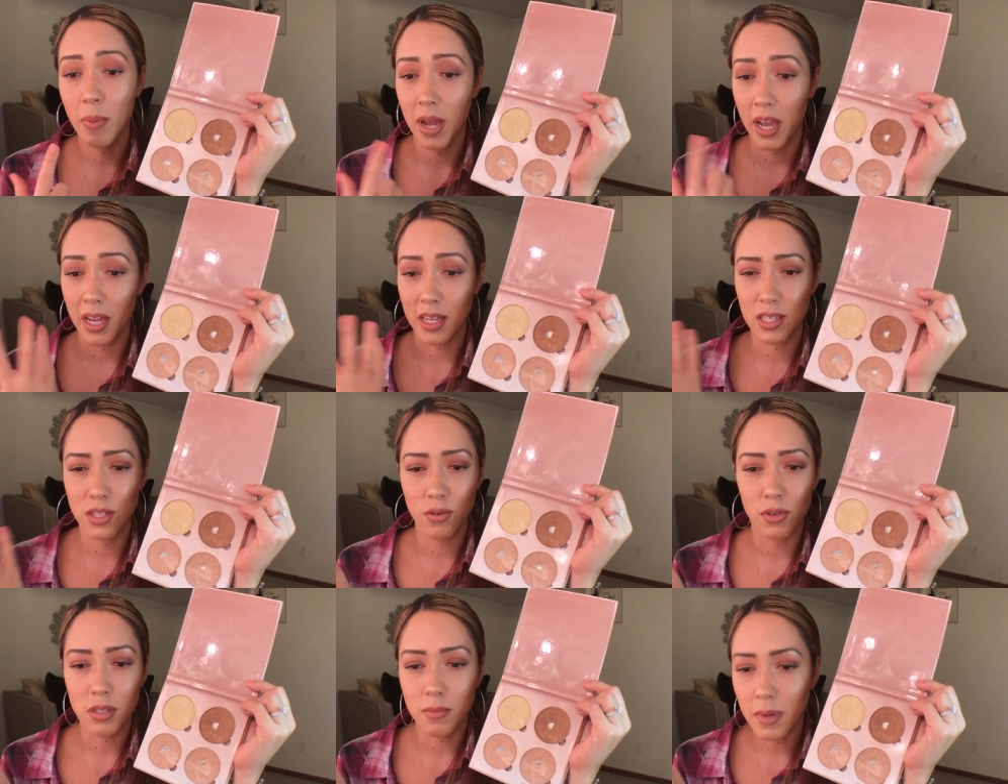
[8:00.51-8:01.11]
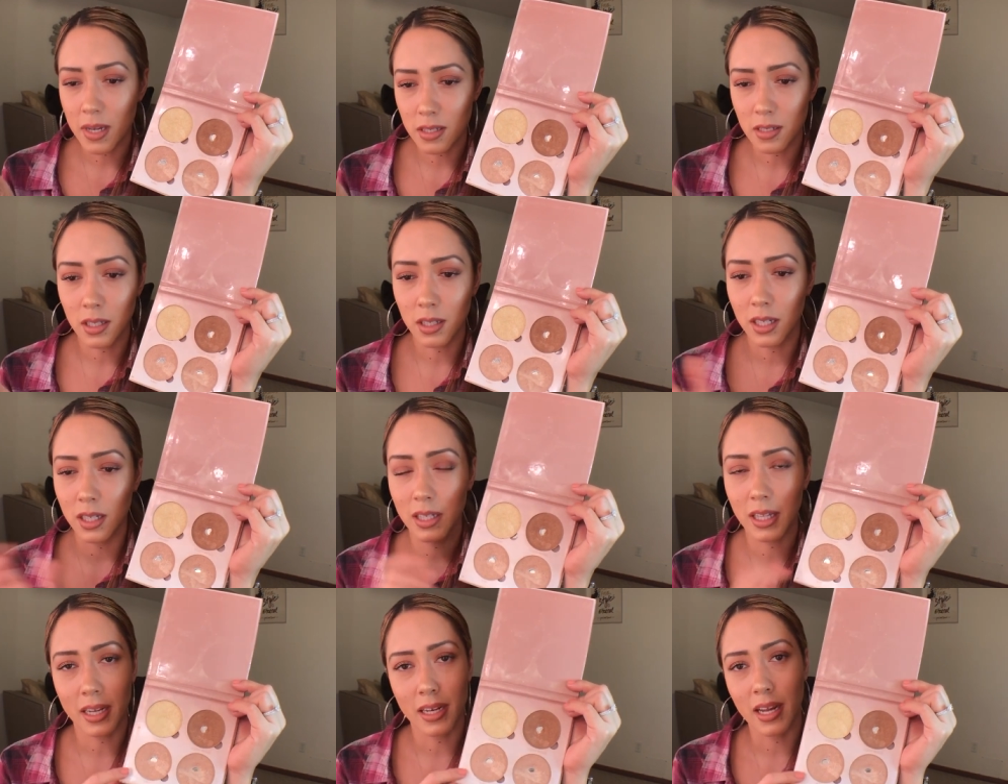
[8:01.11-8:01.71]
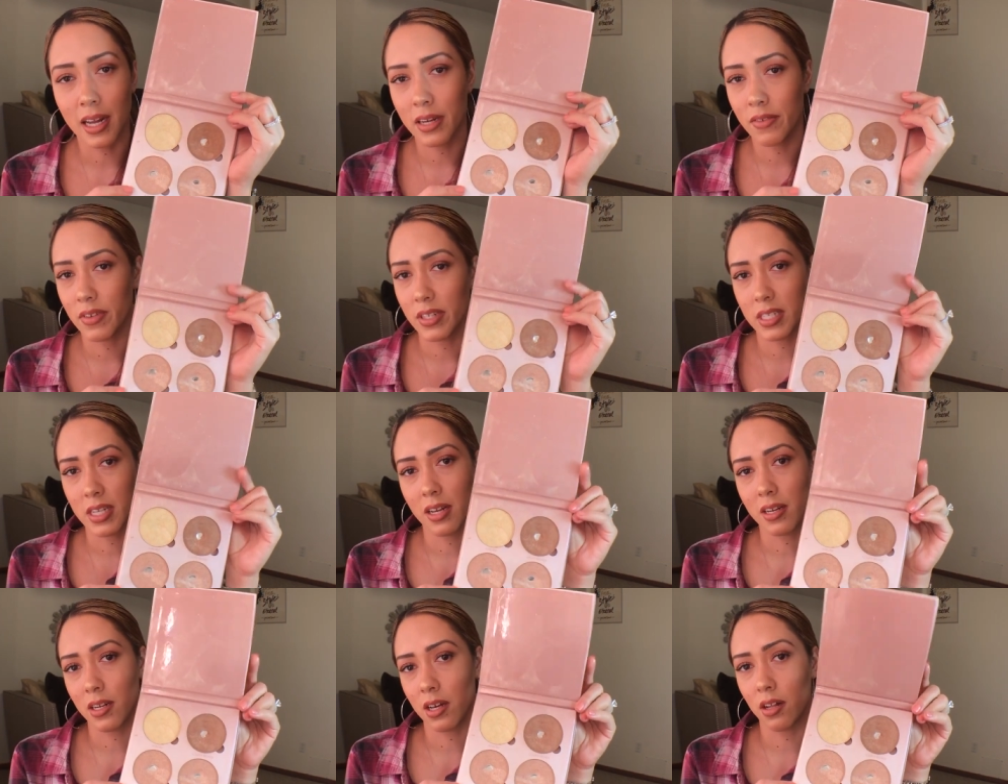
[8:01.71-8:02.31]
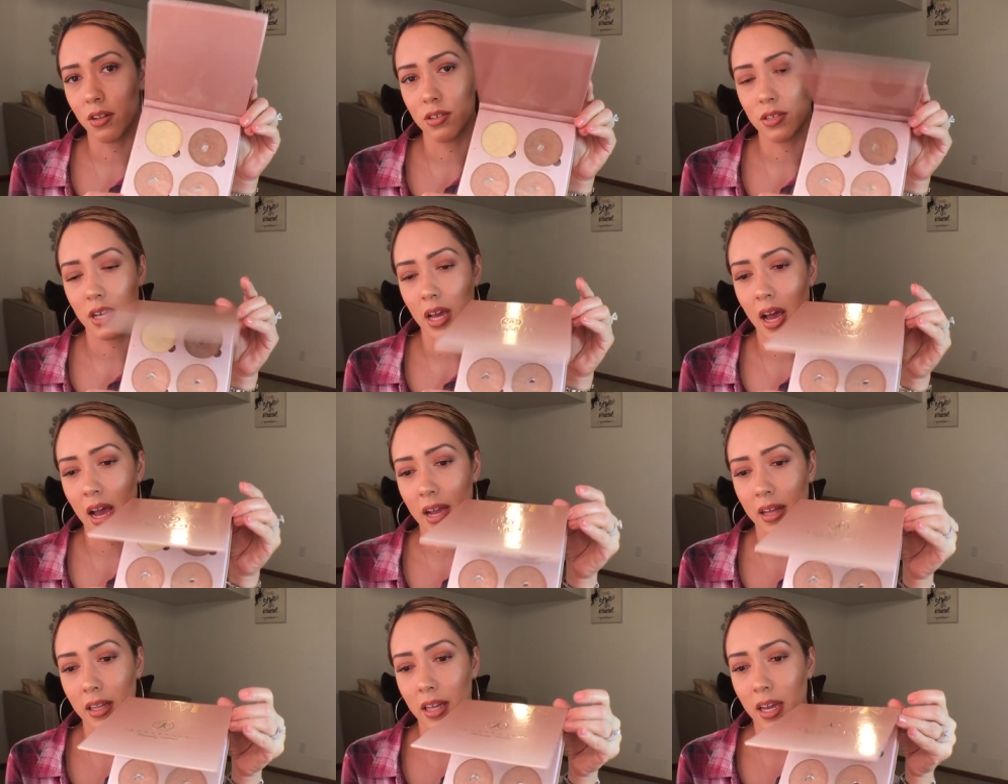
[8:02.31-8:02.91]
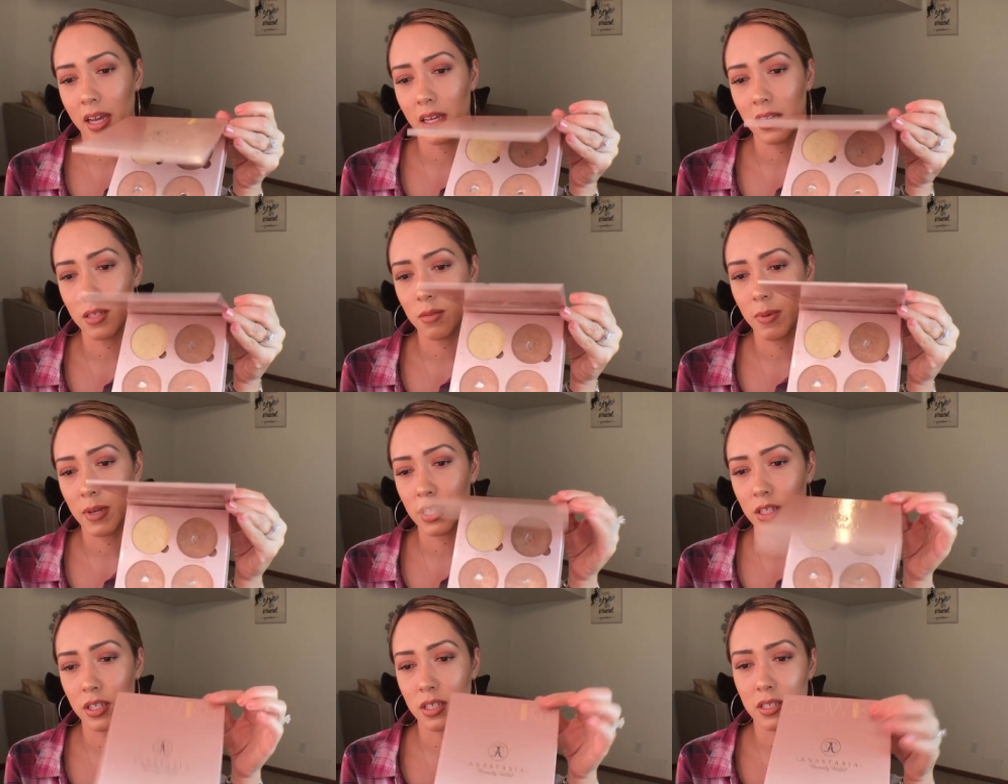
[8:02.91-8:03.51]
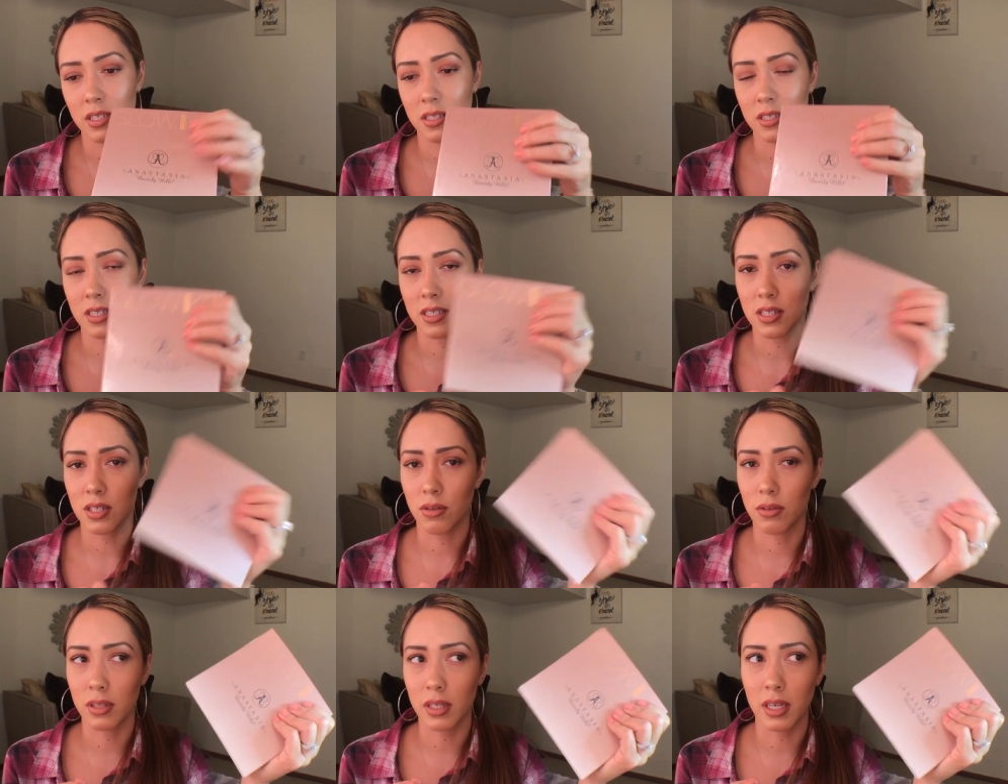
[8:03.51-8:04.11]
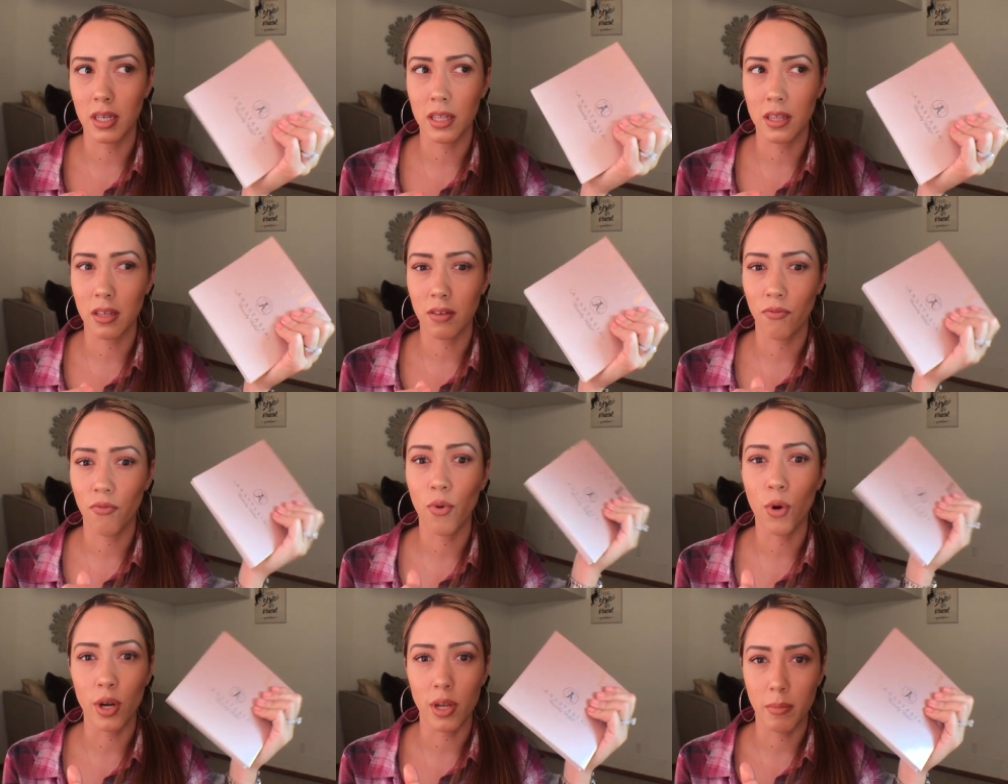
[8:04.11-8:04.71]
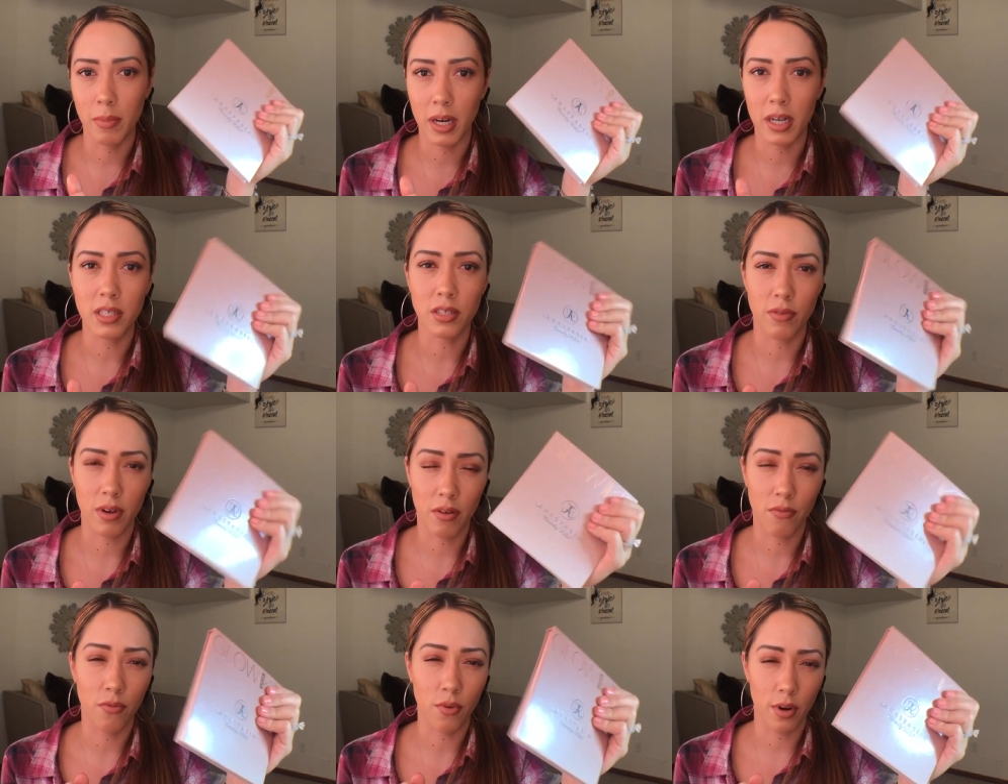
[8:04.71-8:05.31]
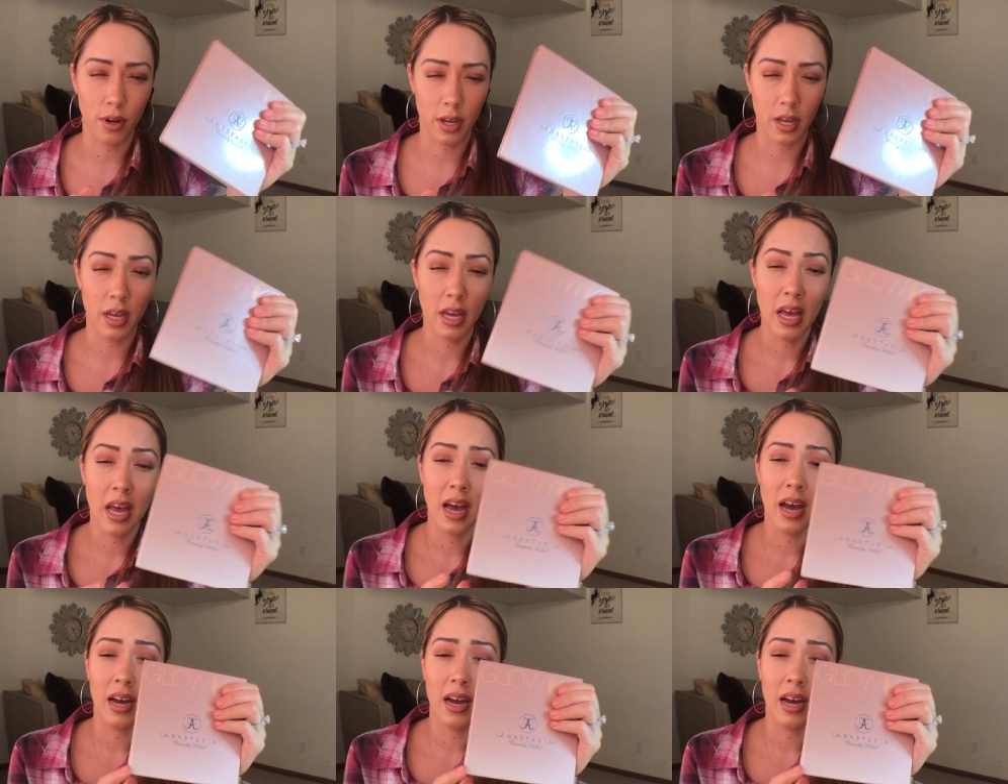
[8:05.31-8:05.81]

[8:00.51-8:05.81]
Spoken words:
pans, so it's basically like not even $10 a highlight, especially since it's only, I think, 40 bucks, around 40.